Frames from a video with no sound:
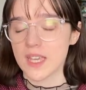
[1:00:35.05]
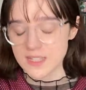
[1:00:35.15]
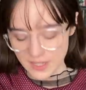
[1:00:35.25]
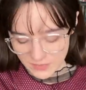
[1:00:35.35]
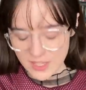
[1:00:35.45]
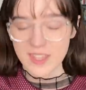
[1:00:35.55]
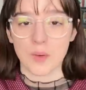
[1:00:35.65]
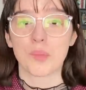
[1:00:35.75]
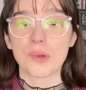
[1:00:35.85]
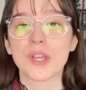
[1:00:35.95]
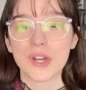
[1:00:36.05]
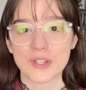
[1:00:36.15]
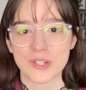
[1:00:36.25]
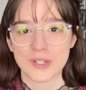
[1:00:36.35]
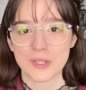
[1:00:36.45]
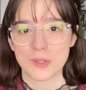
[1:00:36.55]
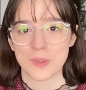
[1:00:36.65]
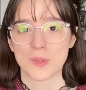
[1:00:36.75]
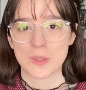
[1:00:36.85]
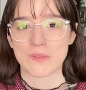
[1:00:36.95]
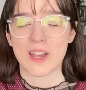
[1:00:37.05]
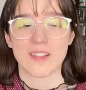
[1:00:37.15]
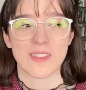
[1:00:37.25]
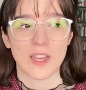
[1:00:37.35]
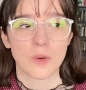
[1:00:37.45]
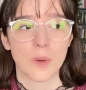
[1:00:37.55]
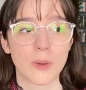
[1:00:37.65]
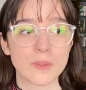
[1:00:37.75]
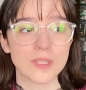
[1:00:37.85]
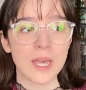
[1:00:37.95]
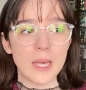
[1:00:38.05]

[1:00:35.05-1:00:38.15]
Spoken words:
it's definitely, I think, a precursor to Tolstoy writing that quote.